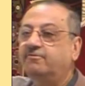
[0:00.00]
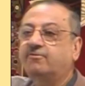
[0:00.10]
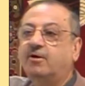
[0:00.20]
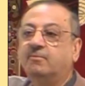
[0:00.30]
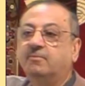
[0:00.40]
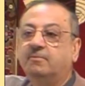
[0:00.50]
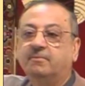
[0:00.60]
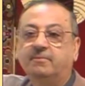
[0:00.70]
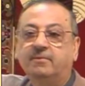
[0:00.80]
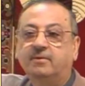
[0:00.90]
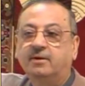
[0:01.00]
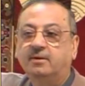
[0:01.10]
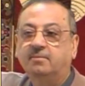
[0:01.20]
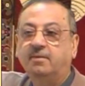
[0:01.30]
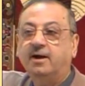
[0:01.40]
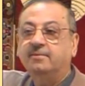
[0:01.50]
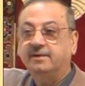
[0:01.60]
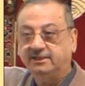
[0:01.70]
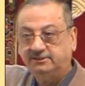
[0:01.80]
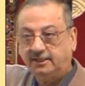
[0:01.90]
from Bab
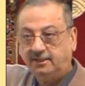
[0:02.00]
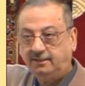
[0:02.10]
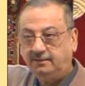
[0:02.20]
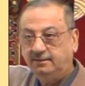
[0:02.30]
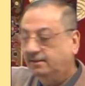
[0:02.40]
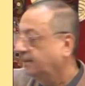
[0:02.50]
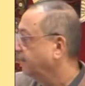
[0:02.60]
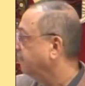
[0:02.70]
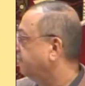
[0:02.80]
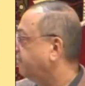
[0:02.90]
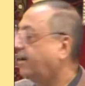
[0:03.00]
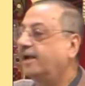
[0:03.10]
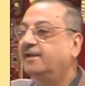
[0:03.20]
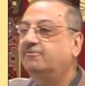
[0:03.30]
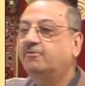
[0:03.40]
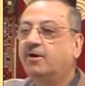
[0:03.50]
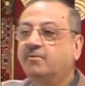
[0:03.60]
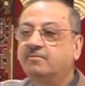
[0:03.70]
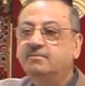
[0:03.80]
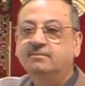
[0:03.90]
Nasara, 5 from